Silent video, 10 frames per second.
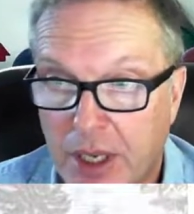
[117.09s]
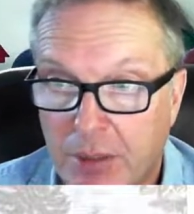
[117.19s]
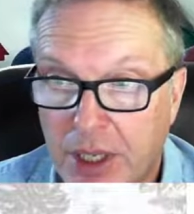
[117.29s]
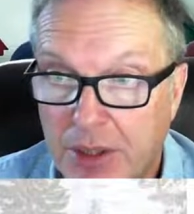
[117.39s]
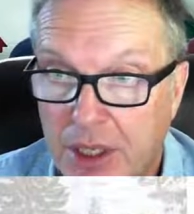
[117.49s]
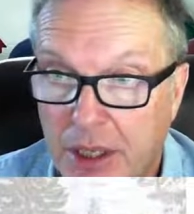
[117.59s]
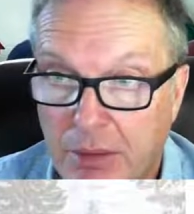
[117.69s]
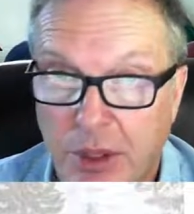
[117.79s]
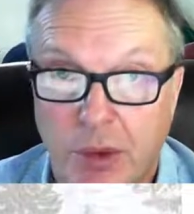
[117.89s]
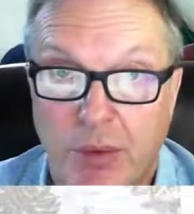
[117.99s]
So that
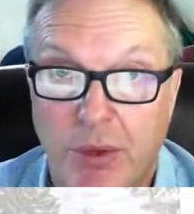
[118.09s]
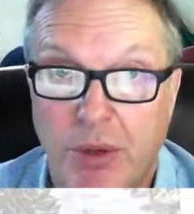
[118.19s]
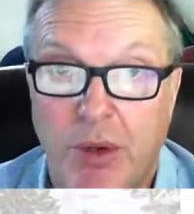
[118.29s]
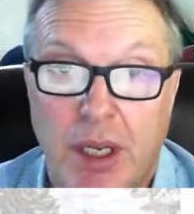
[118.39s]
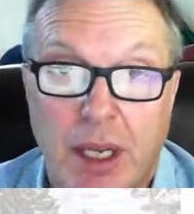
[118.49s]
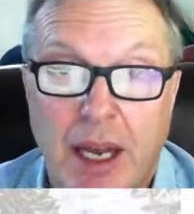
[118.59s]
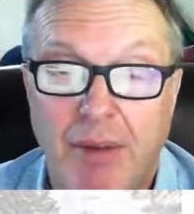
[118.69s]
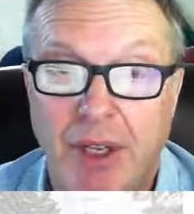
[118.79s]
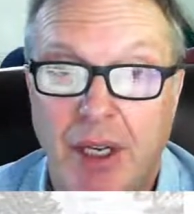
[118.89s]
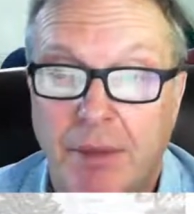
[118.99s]
means that, you
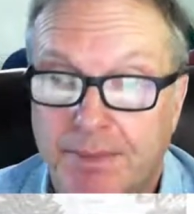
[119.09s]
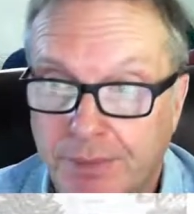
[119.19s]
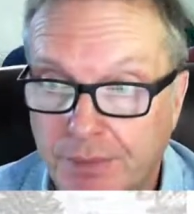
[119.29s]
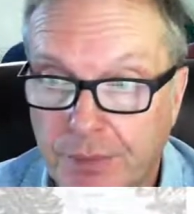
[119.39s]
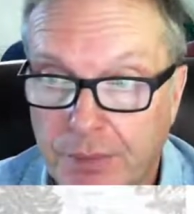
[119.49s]
having a